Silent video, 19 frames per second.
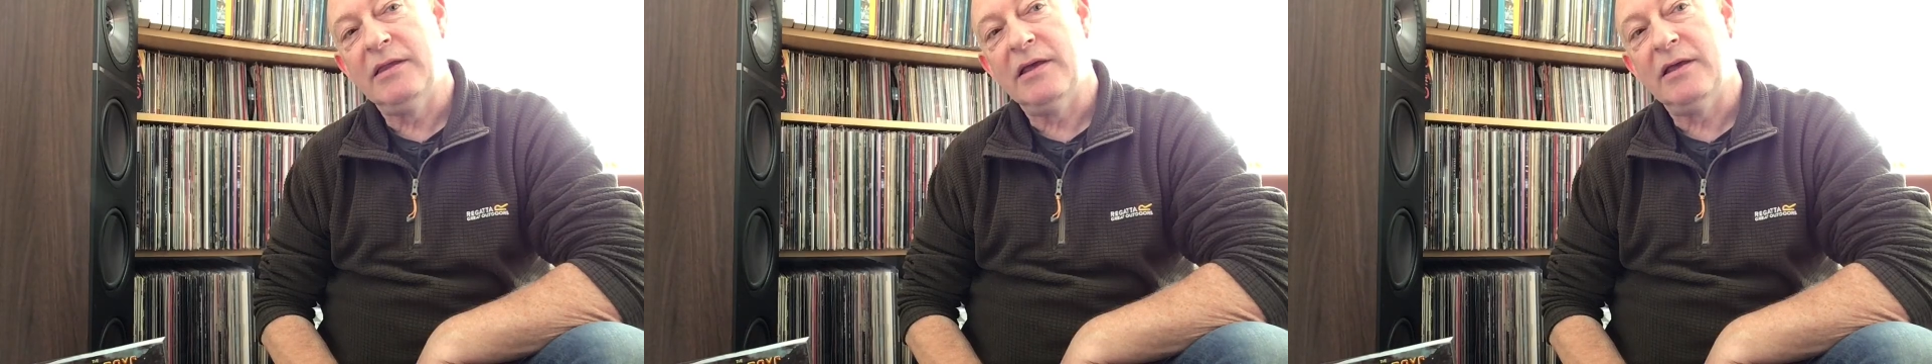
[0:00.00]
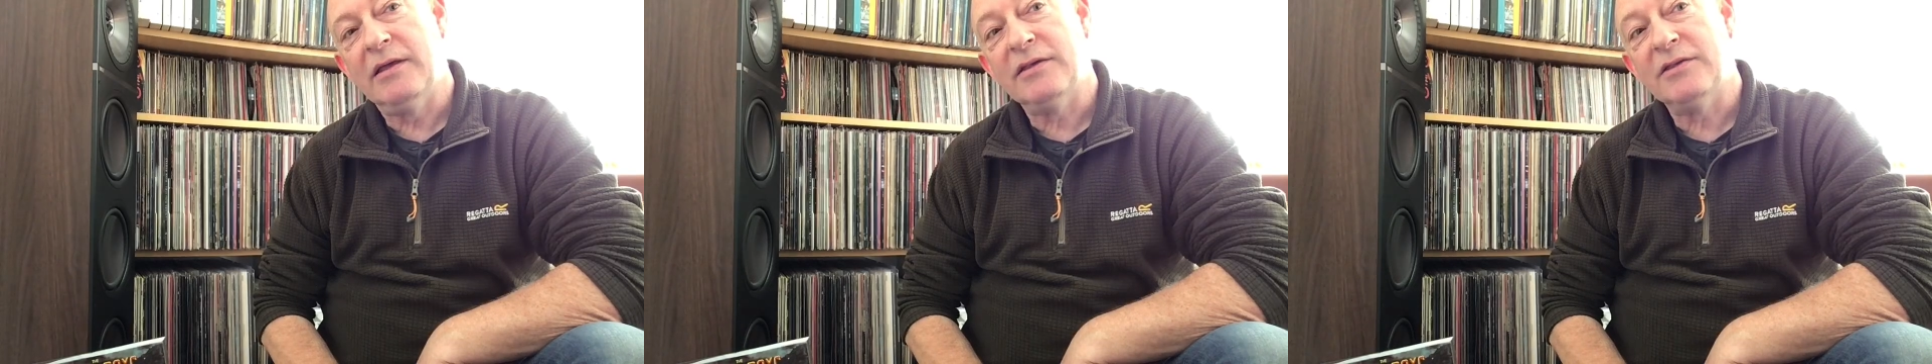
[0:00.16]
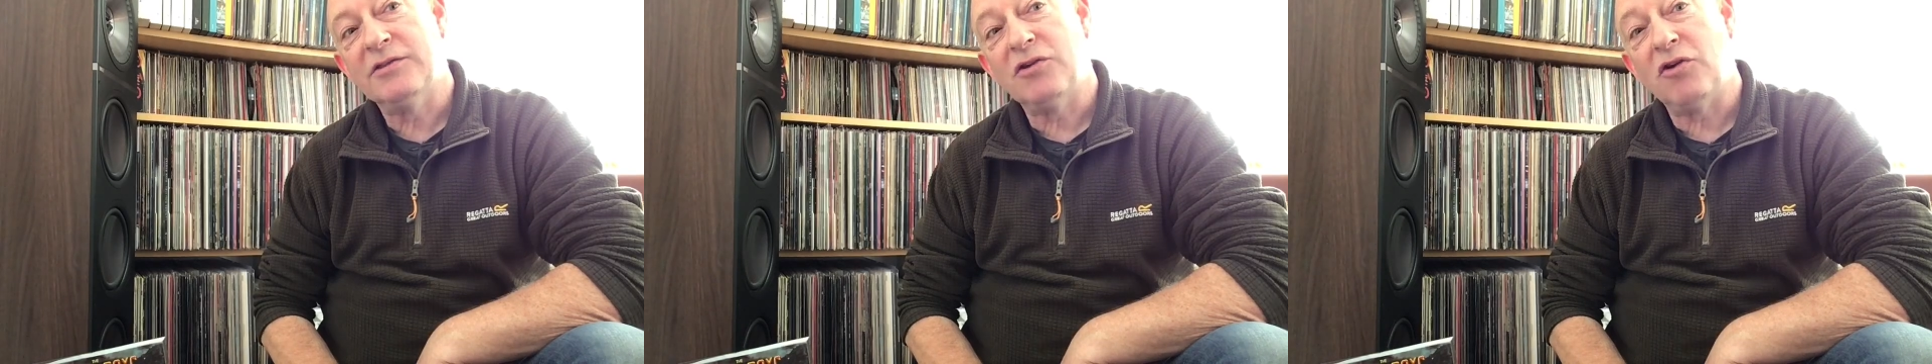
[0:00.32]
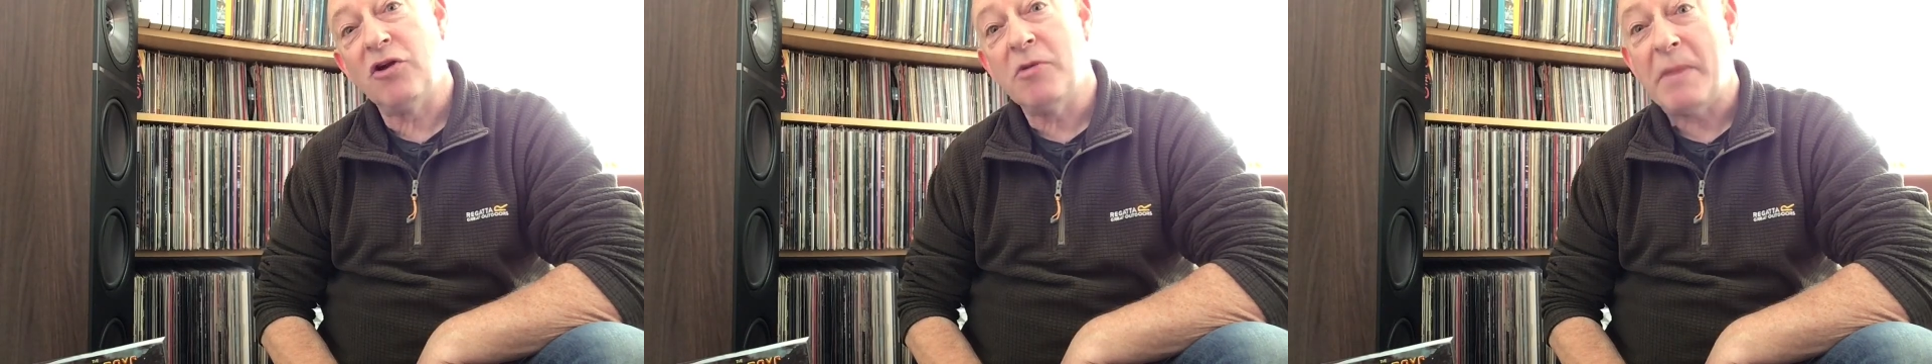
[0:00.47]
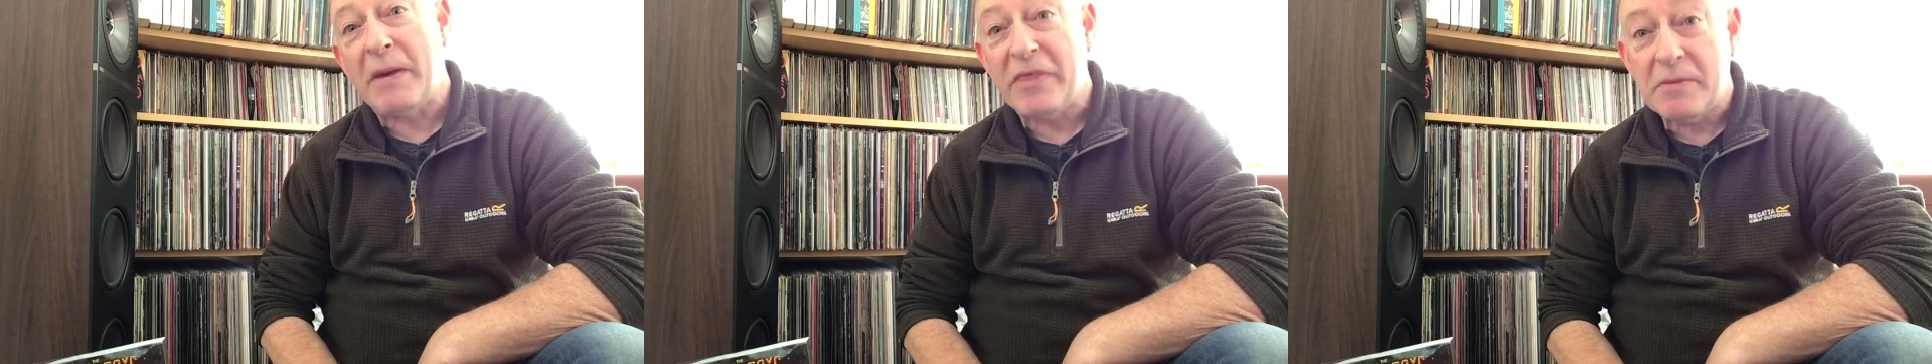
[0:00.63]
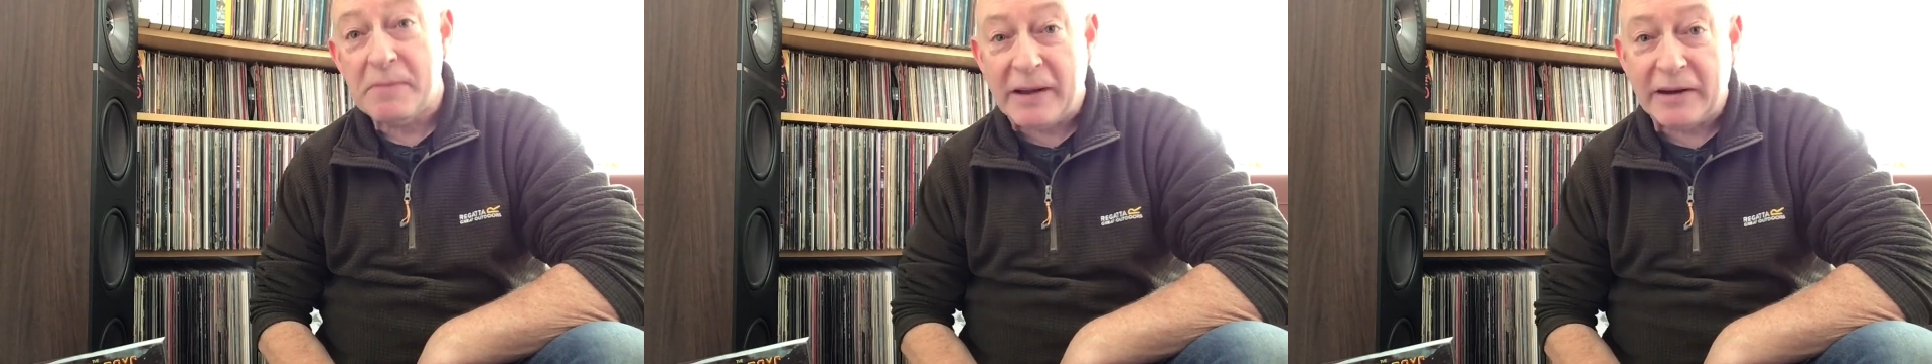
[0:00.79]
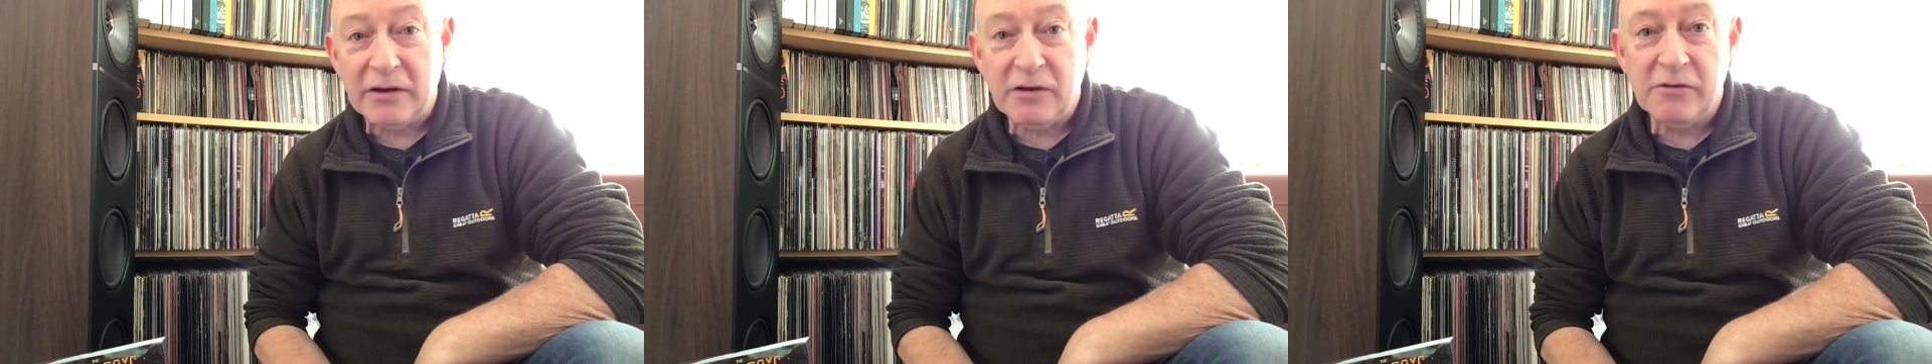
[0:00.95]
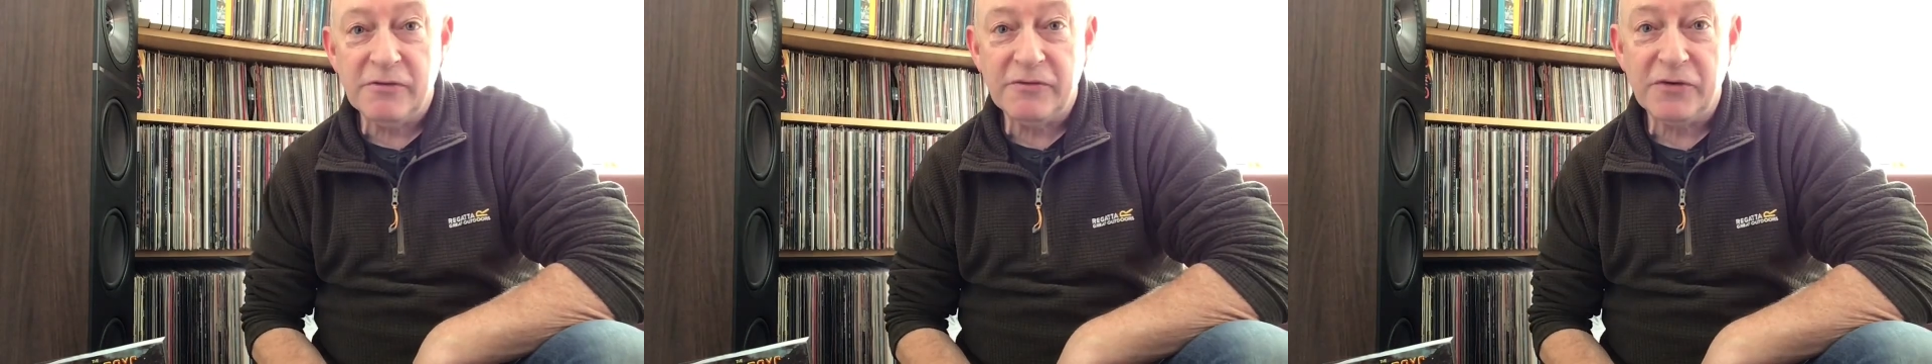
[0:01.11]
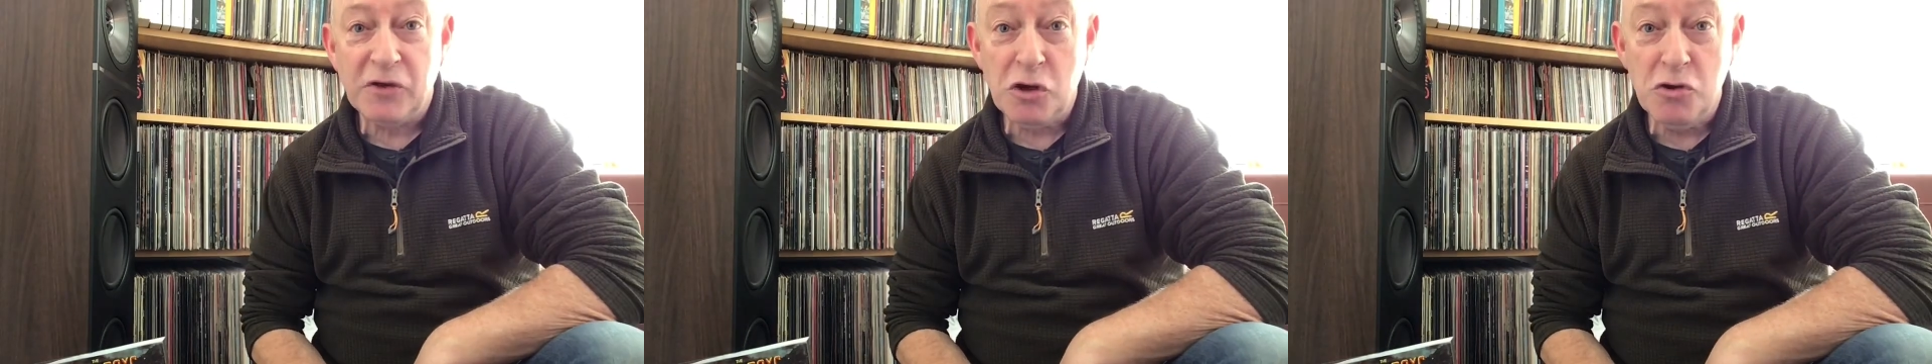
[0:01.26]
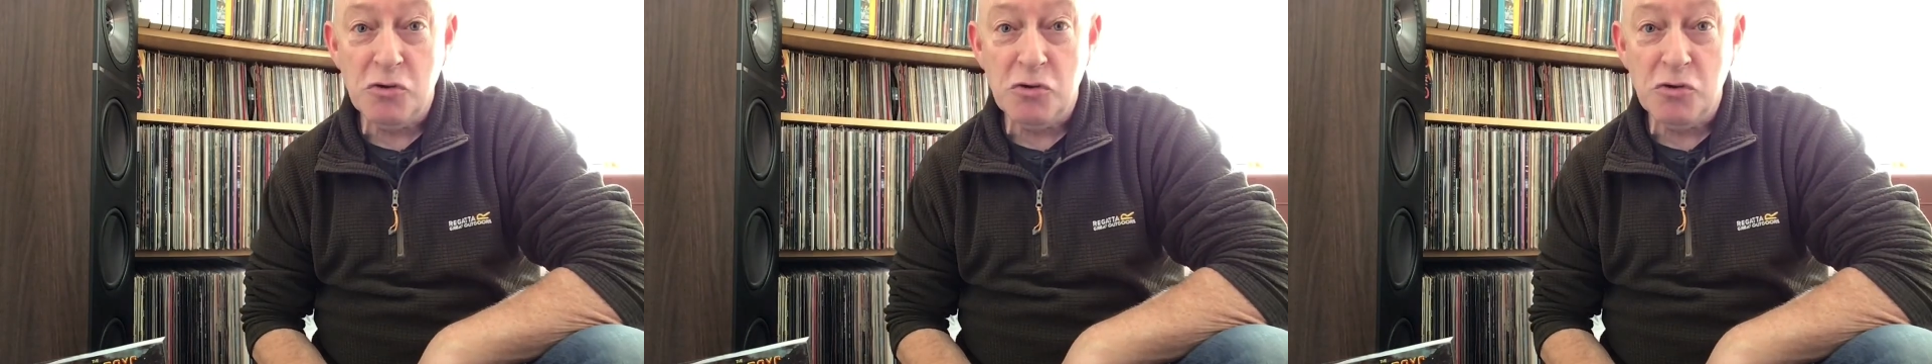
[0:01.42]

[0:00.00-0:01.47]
sorry about the amount of